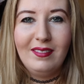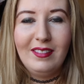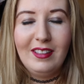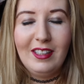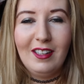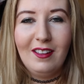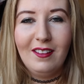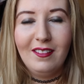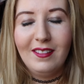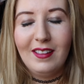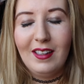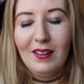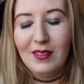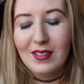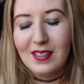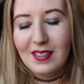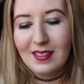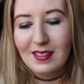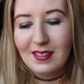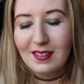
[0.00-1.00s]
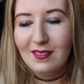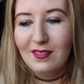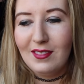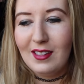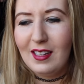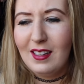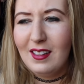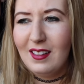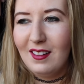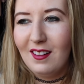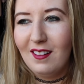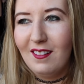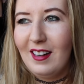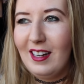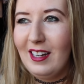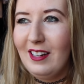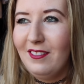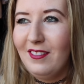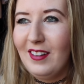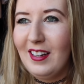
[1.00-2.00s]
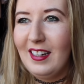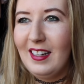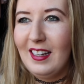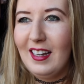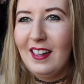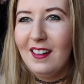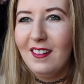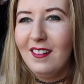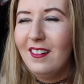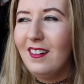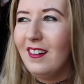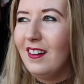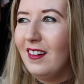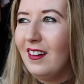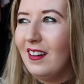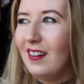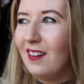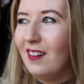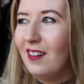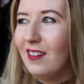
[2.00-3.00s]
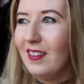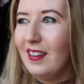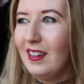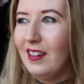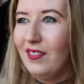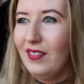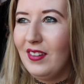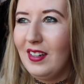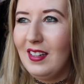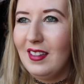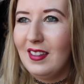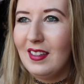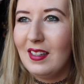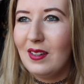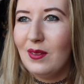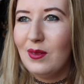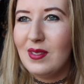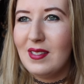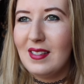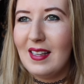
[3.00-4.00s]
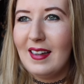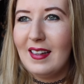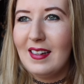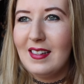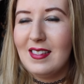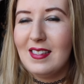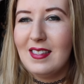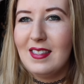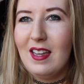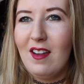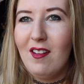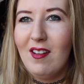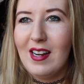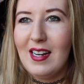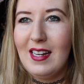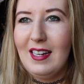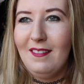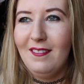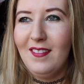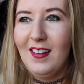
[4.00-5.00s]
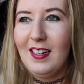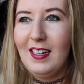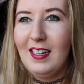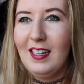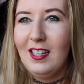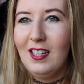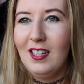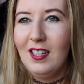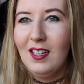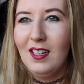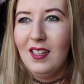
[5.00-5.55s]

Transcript: Yeah, that was not really funny. I don't know. I can't think of anything that was like hysterically funny.